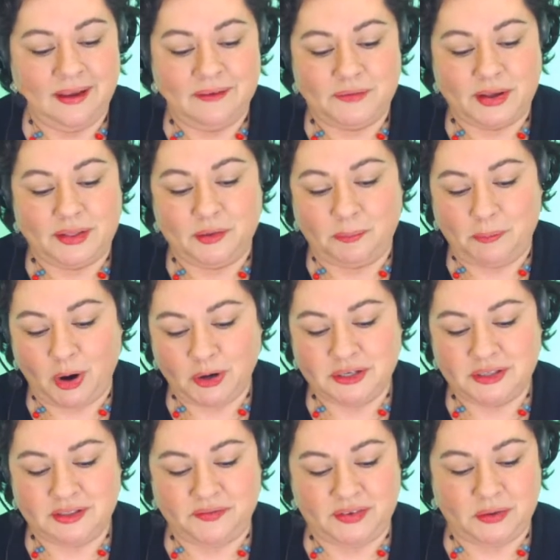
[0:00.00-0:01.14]
Father marked
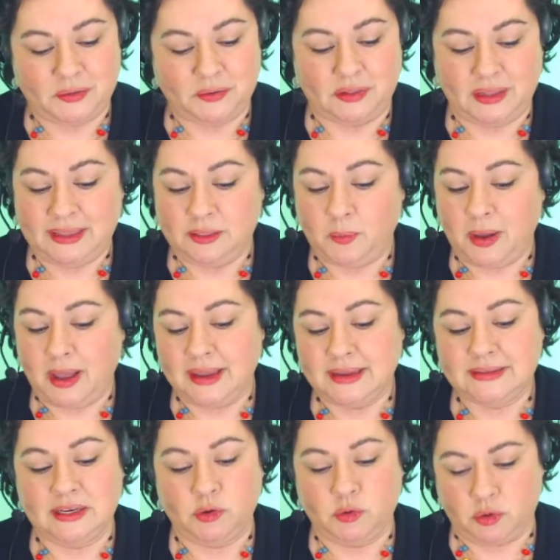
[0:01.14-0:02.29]
the field lengthwise
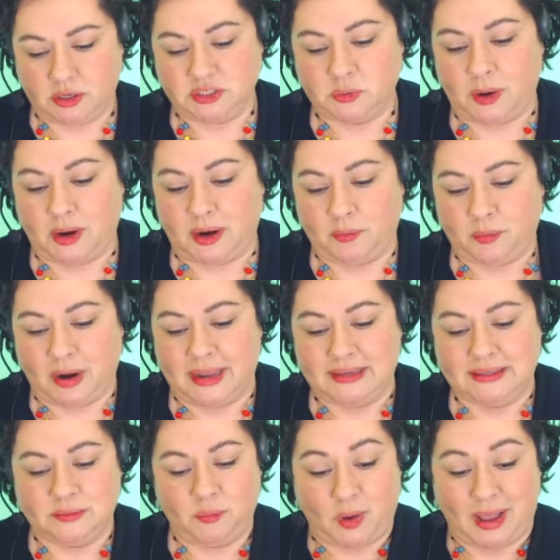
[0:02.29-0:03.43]
and
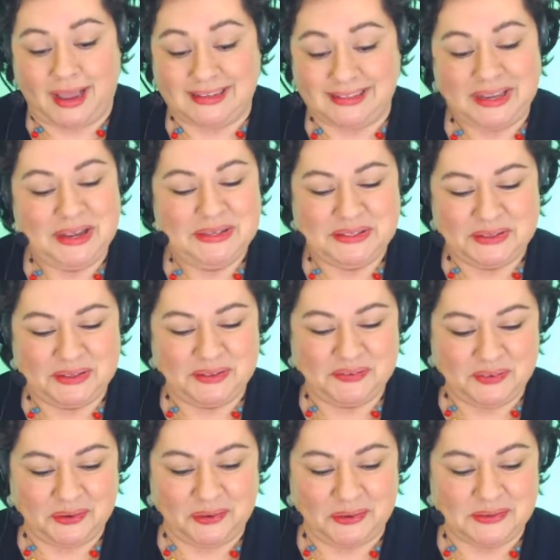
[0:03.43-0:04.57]
crosswise, so the
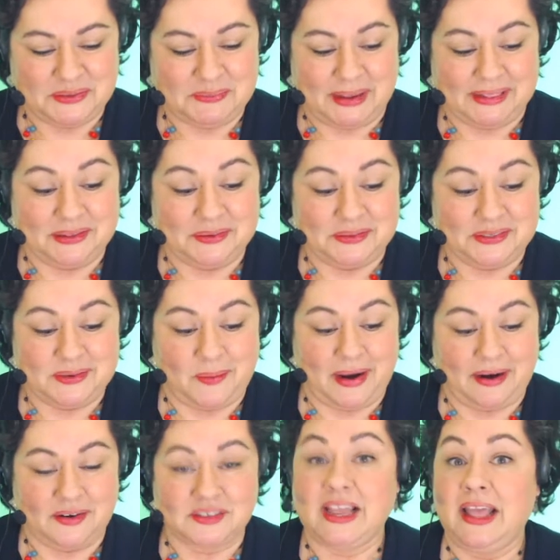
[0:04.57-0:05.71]
furrows made little
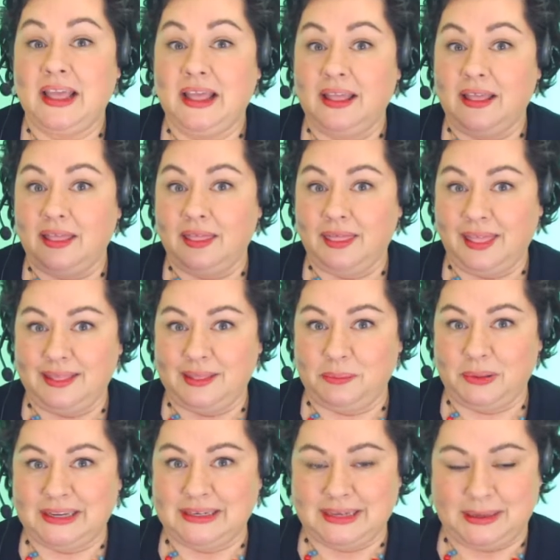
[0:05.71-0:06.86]
squares. Then the
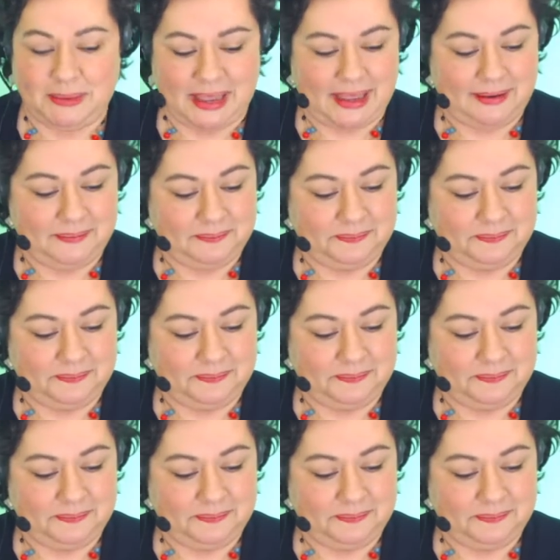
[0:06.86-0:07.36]
planting began.